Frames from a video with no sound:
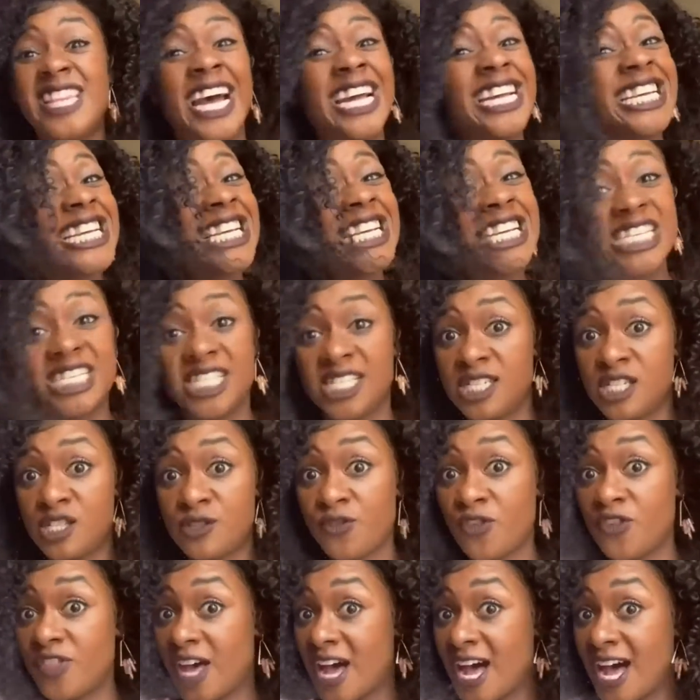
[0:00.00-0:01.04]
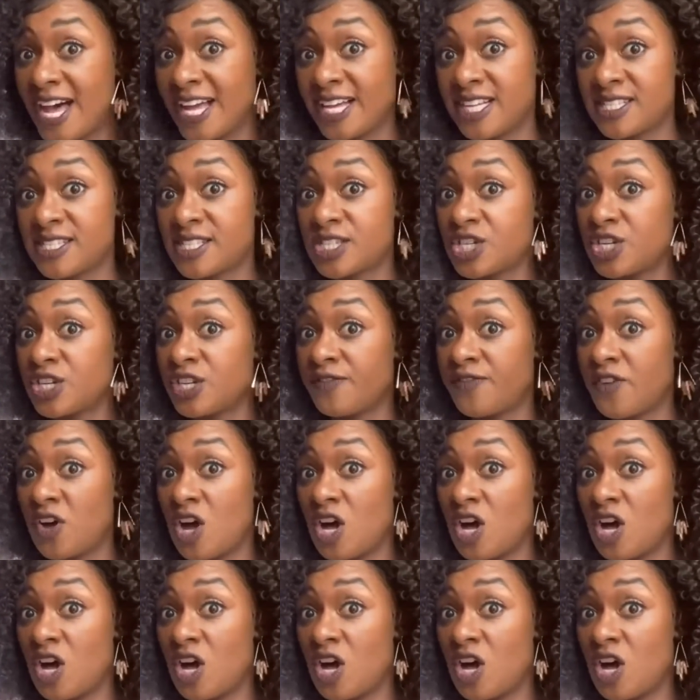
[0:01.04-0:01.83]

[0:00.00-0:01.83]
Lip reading: that isn't for the highest good of